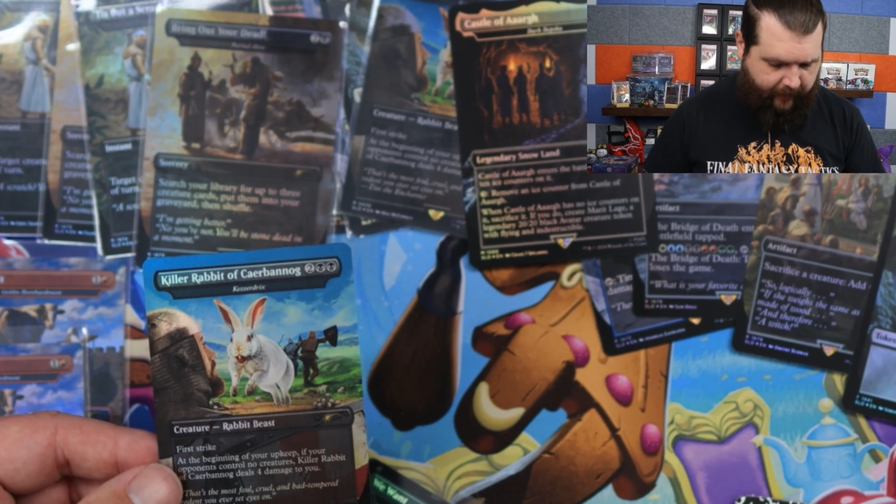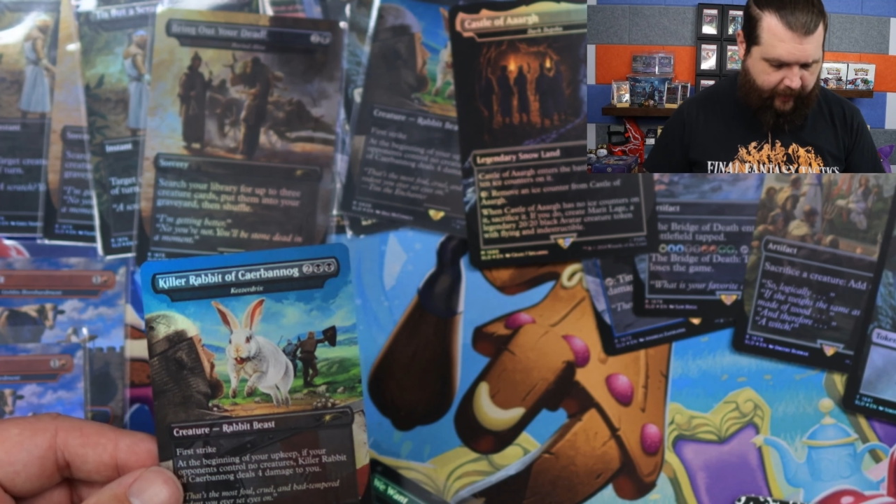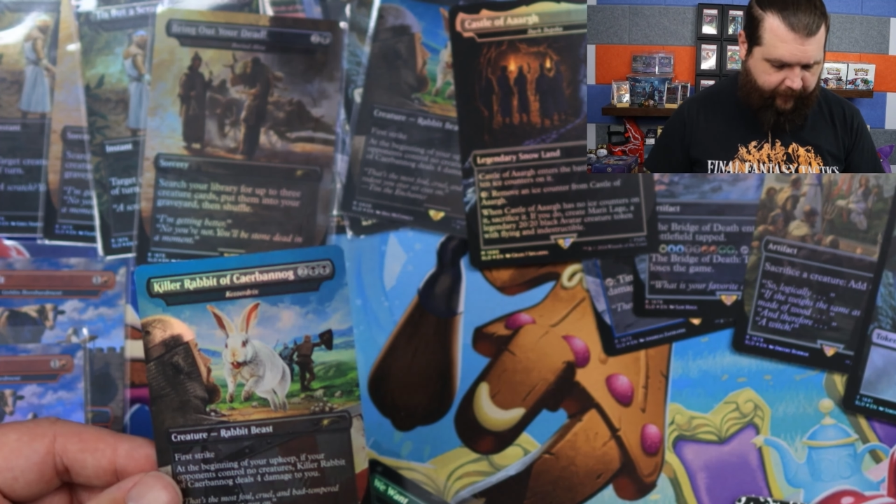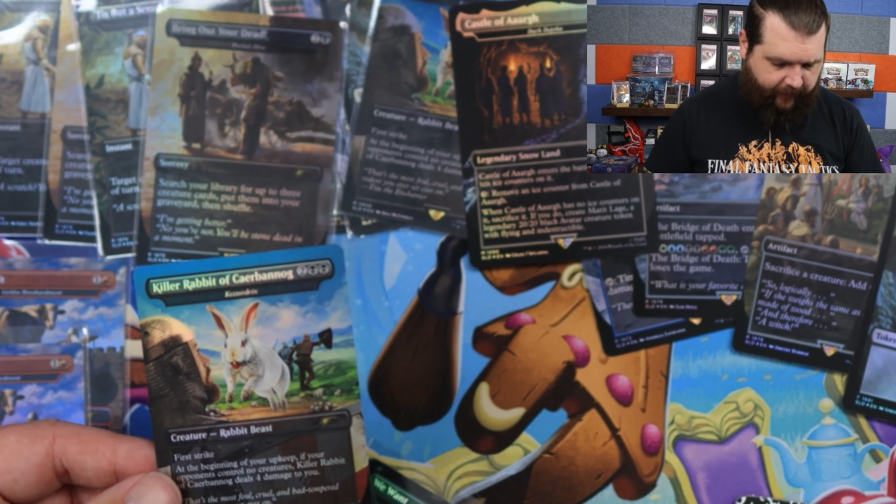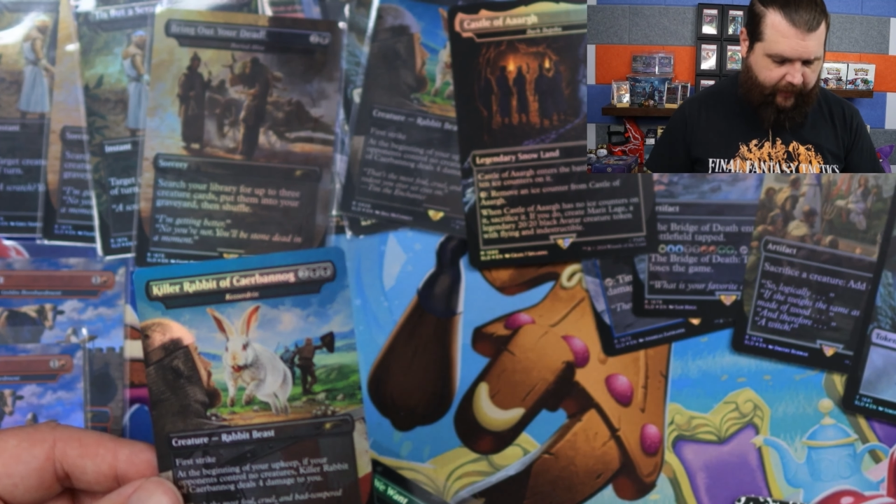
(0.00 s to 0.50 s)
I
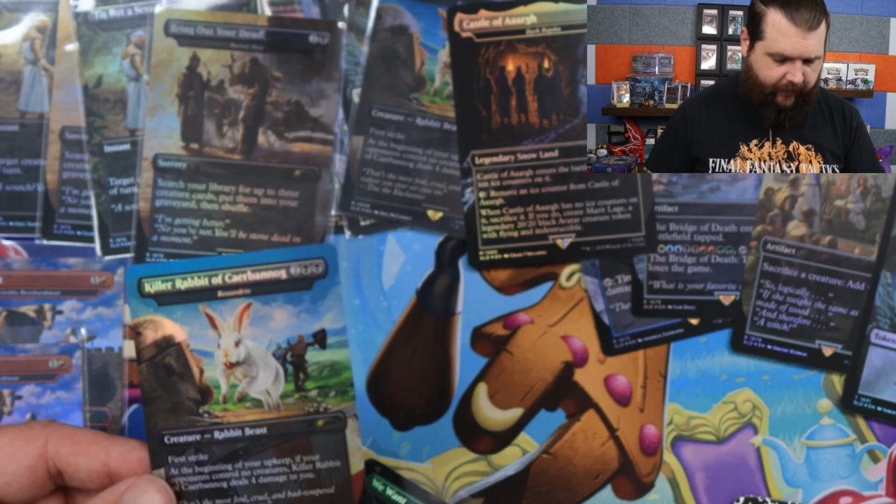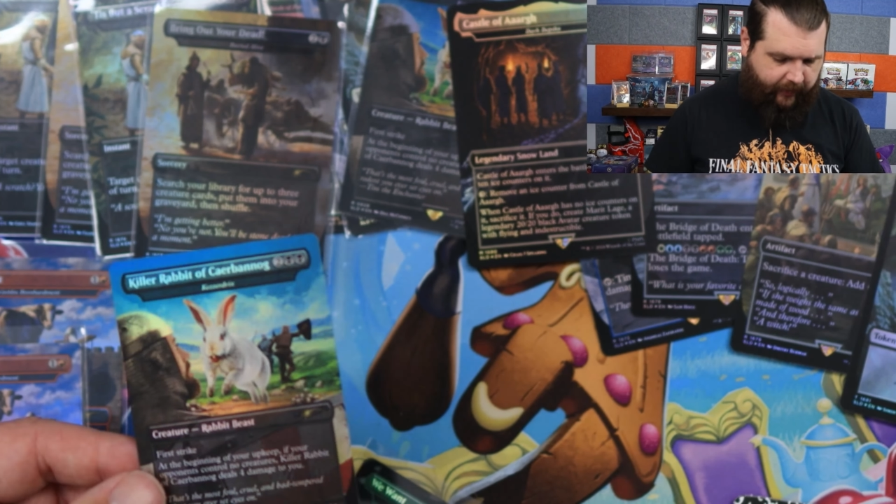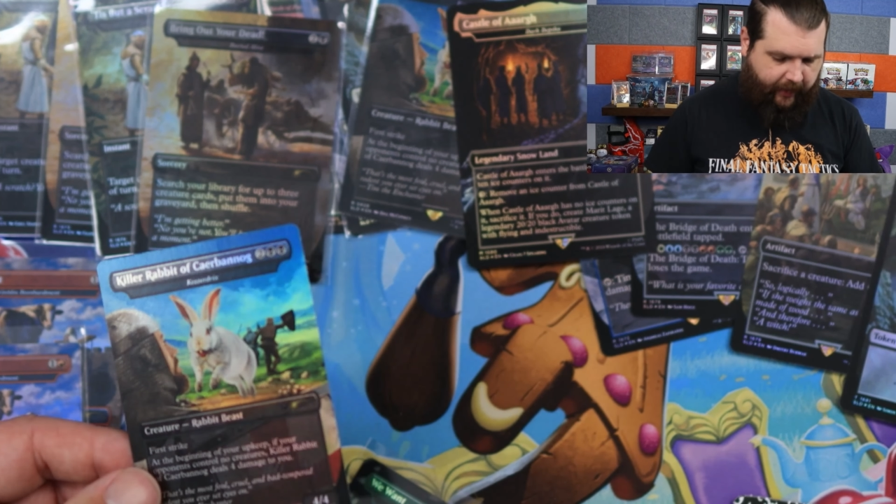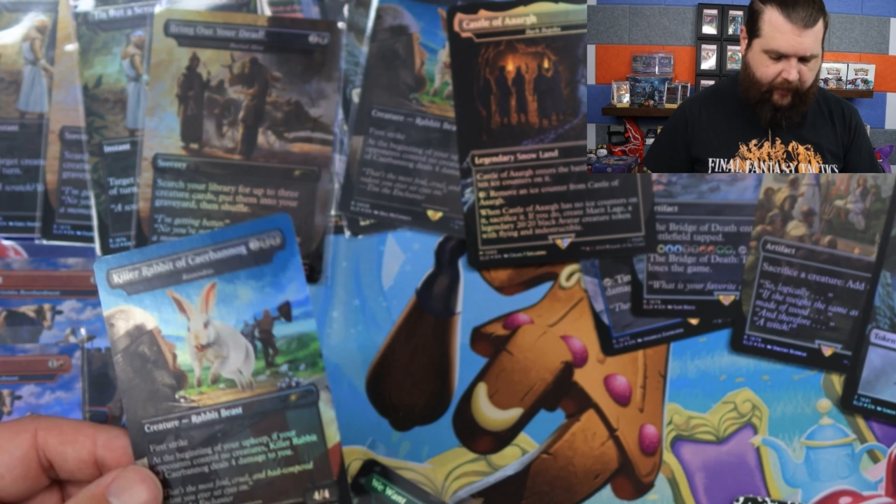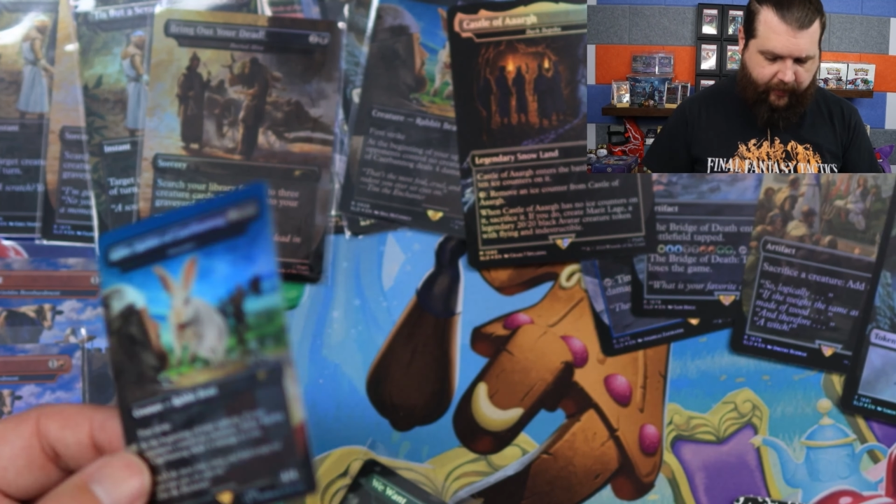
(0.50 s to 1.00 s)
feel like,
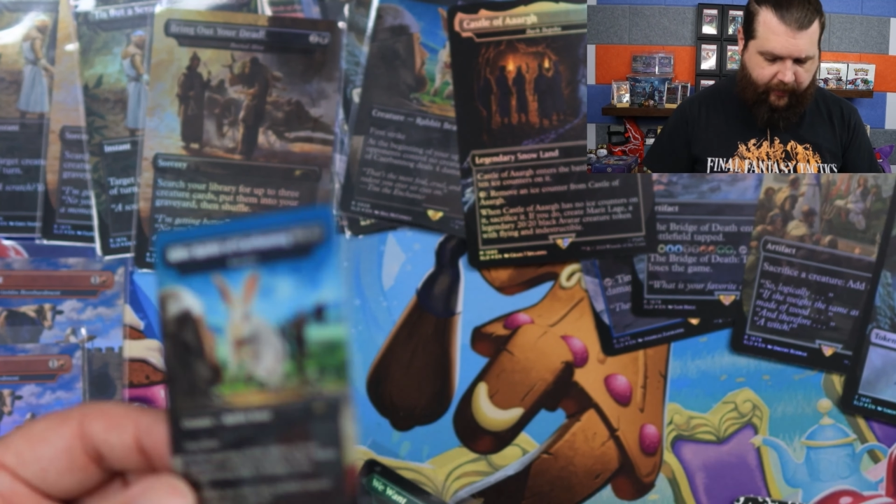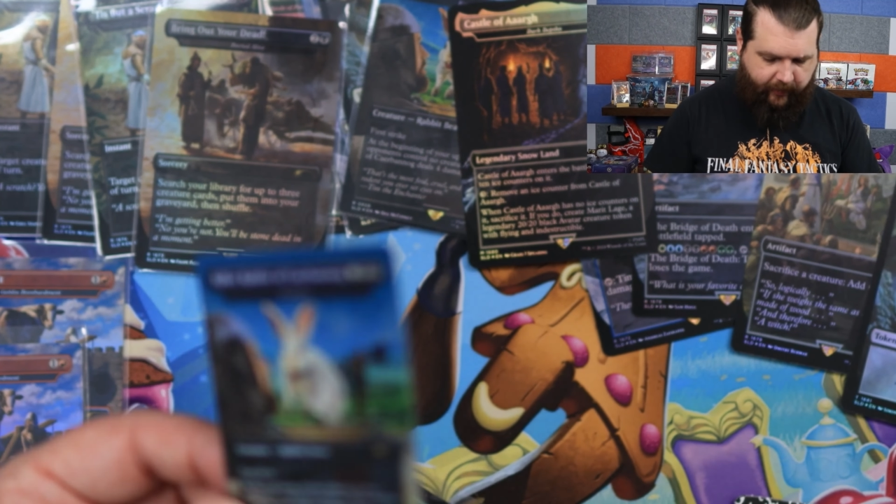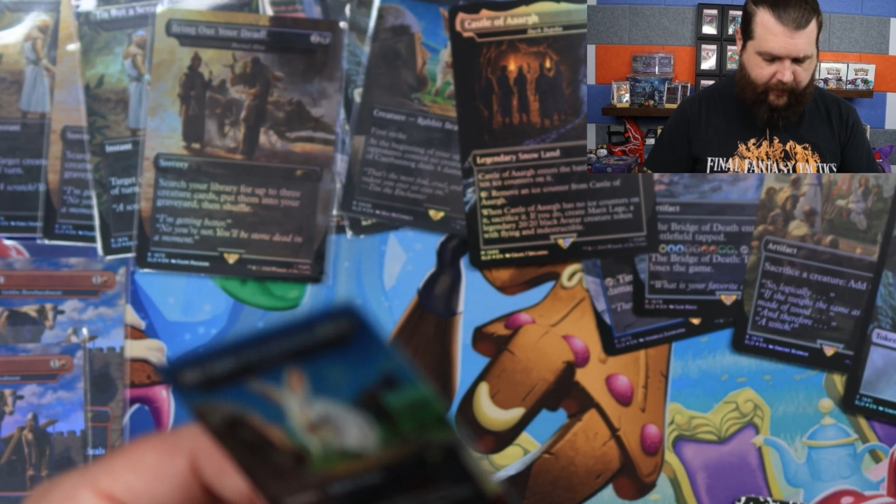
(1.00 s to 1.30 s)
I don't know,